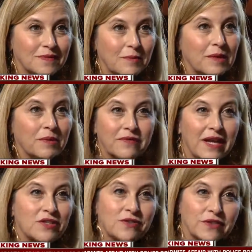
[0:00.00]
the people of
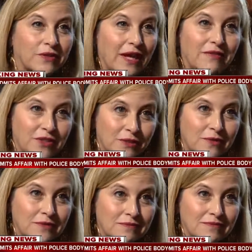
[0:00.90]
Nashville don't have
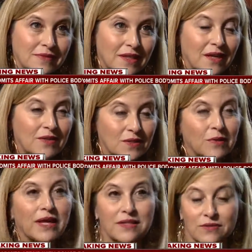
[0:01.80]
to, and I also
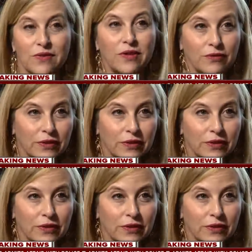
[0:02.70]
want to ask for their